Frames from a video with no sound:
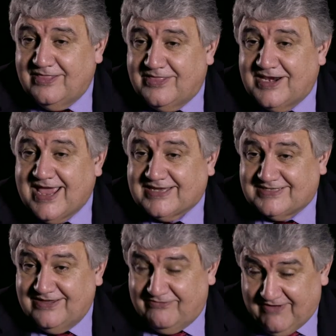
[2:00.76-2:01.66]
the
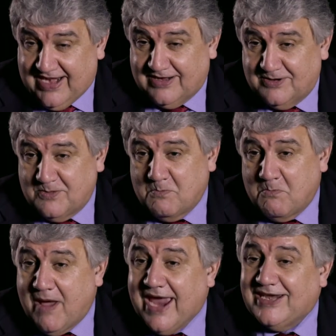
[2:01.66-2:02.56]
next event
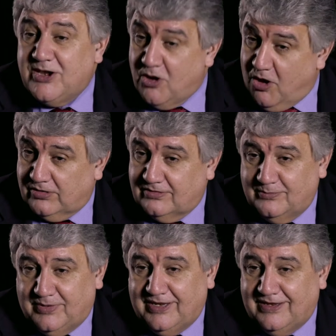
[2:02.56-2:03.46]
might not
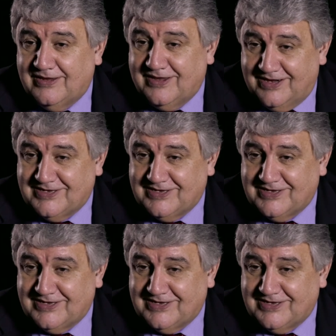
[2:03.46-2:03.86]
be a